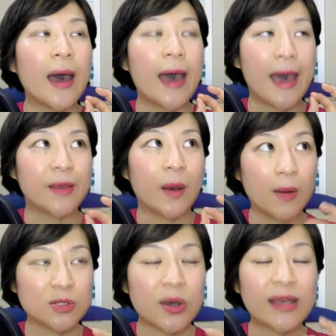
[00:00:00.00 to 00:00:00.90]
And
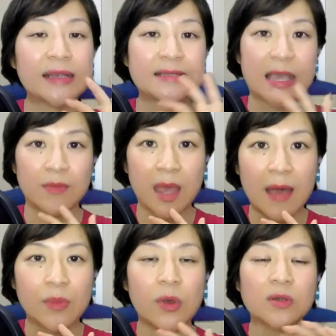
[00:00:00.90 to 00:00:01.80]
also at the same
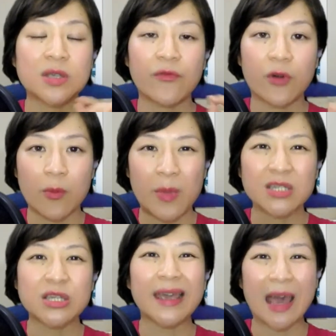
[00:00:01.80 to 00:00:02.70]
time, those
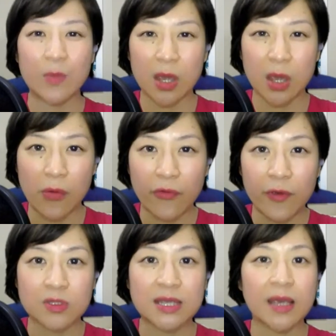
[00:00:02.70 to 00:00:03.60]
information can be
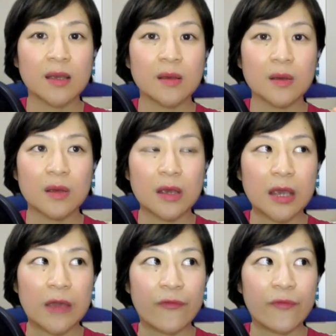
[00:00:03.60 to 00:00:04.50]
confusing
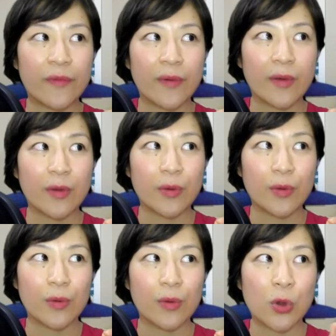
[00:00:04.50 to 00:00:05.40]
if
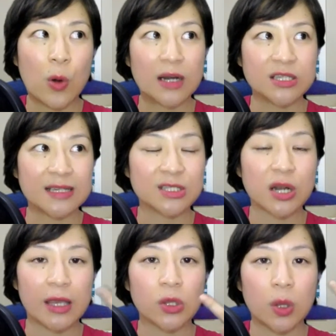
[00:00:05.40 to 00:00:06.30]
you are just
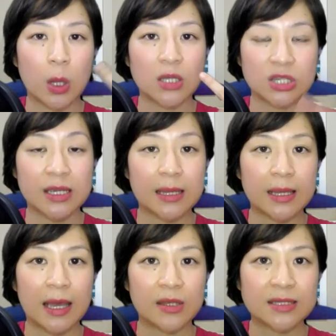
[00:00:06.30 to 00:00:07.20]
trying to
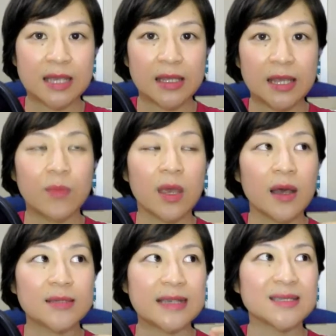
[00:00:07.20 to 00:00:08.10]
logically understand that
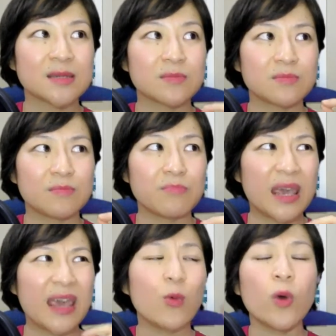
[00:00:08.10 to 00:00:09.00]
because
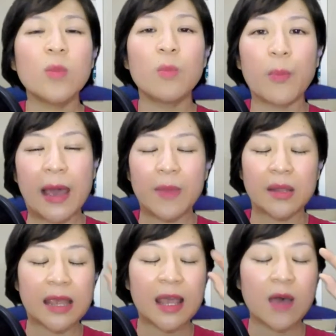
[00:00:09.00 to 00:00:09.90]
it will, I
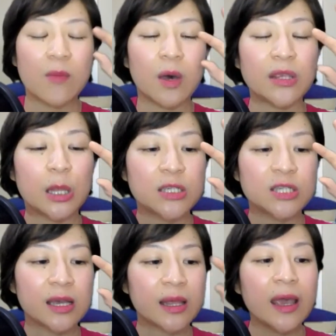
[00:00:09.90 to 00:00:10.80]
mean, think about it
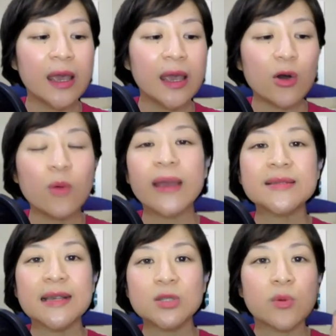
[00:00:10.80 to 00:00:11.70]
logically. It will make
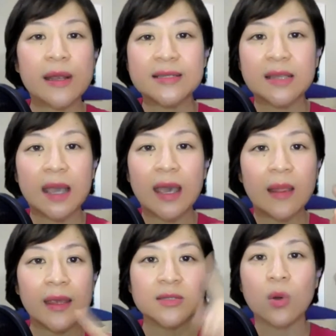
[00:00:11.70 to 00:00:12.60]
sense to resonate at least to